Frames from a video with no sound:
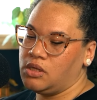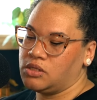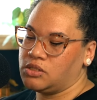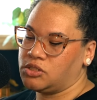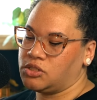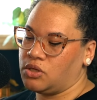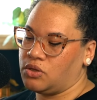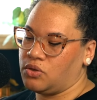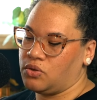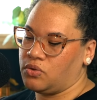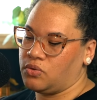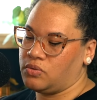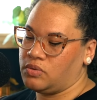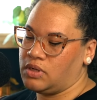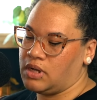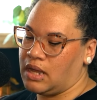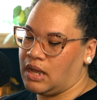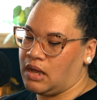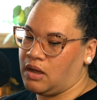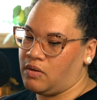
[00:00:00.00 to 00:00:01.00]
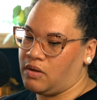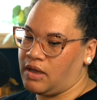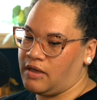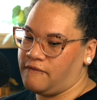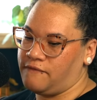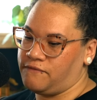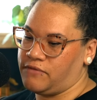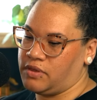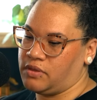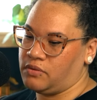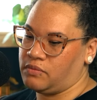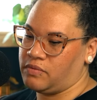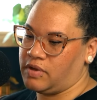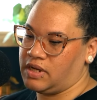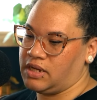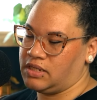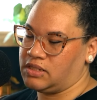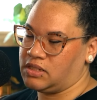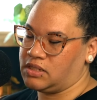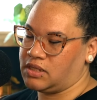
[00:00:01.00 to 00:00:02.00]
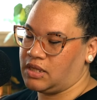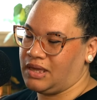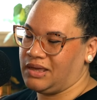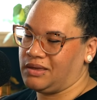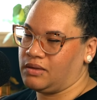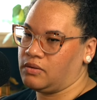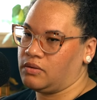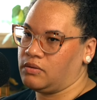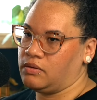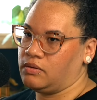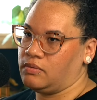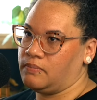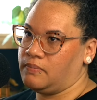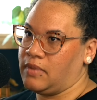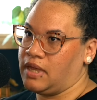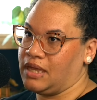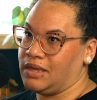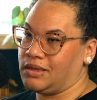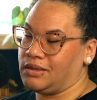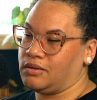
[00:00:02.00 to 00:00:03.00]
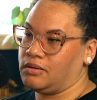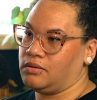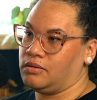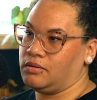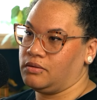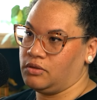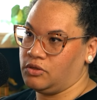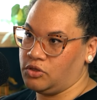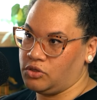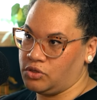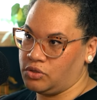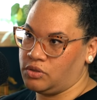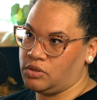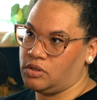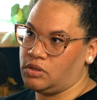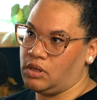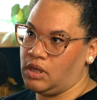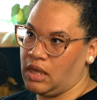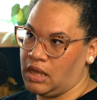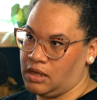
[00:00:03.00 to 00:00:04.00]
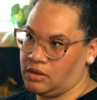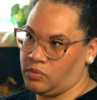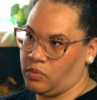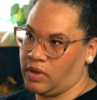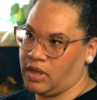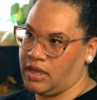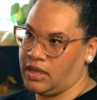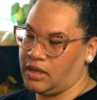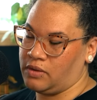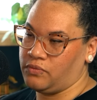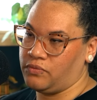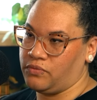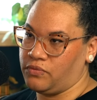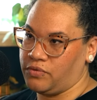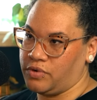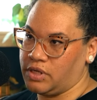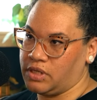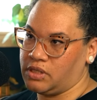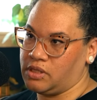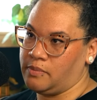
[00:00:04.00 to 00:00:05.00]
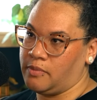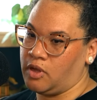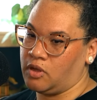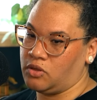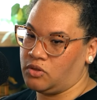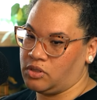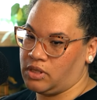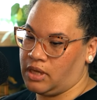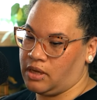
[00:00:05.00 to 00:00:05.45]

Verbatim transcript: So now I feel ready to like make good headway and really buckle